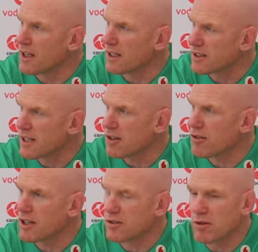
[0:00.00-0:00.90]
He
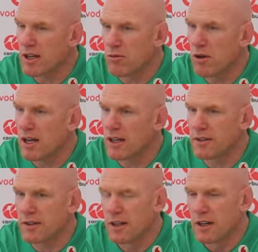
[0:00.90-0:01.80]
accelerates really well,
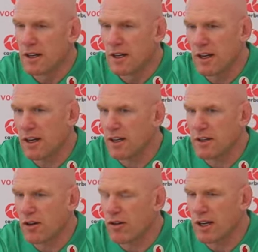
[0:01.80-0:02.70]
and
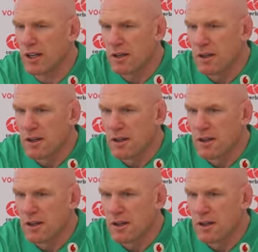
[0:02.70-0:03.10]
you know, I